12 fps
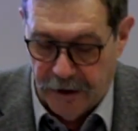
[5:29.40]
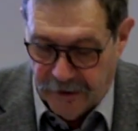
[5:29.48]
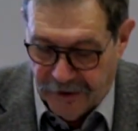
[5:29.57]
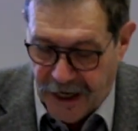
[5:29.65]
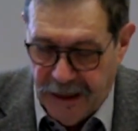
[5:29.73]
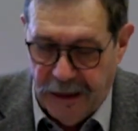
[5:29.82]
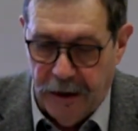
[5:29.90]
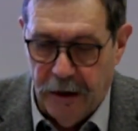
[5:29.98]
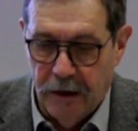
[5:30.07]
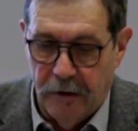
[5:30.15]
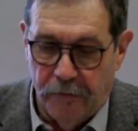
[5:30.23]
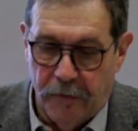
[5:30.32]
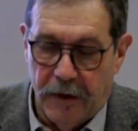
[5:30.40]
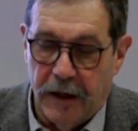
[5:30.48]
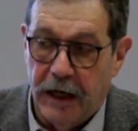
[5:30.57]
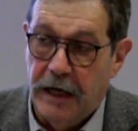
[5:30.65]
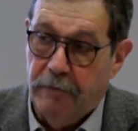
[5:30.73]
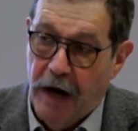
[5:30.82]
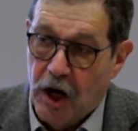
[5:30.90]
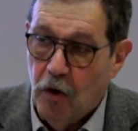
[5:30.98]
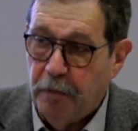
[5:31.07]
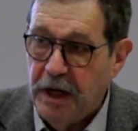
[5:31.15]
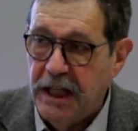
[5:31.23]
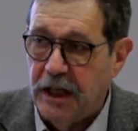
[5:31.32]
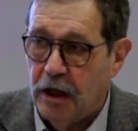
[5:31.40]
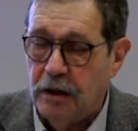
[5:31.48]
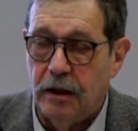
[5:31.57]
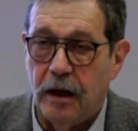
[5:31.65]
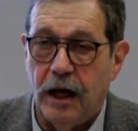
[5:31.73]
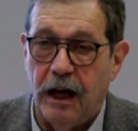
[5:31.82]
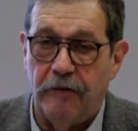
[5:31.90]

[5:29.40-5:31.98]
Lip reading: then, in my opinion,